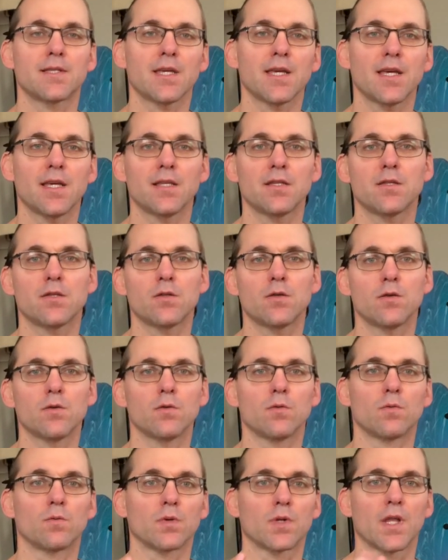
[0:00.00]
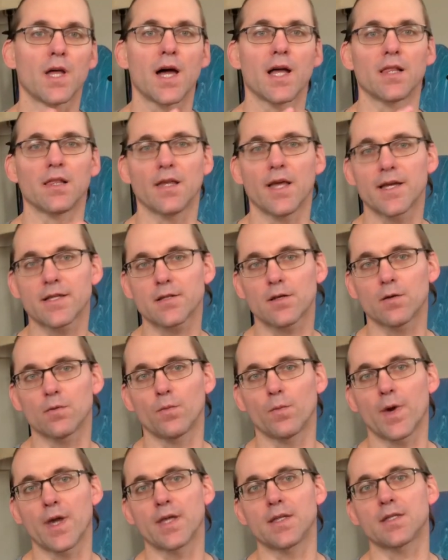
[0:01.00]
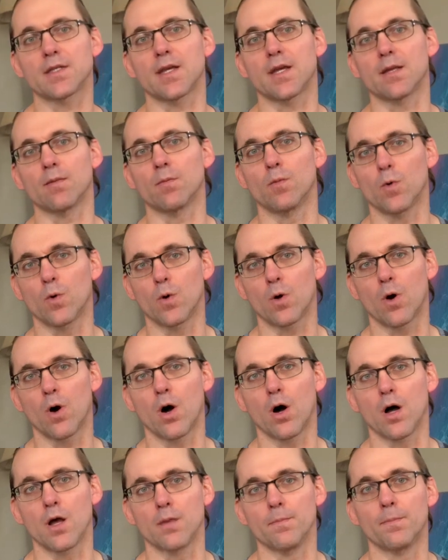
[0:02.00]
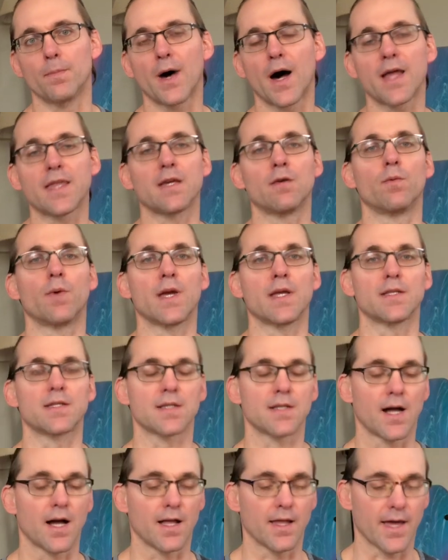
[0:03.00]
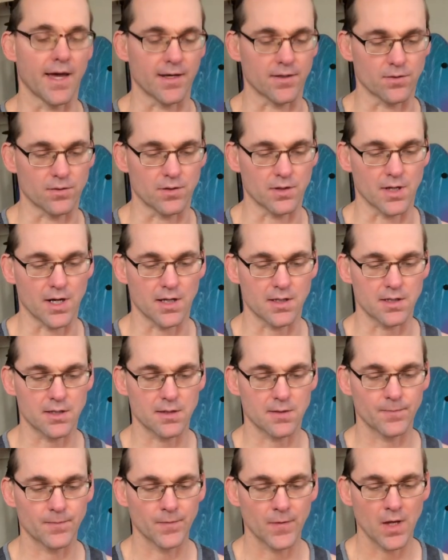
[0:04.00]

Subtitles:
tend to rely less on weights and more on body weight style exercises.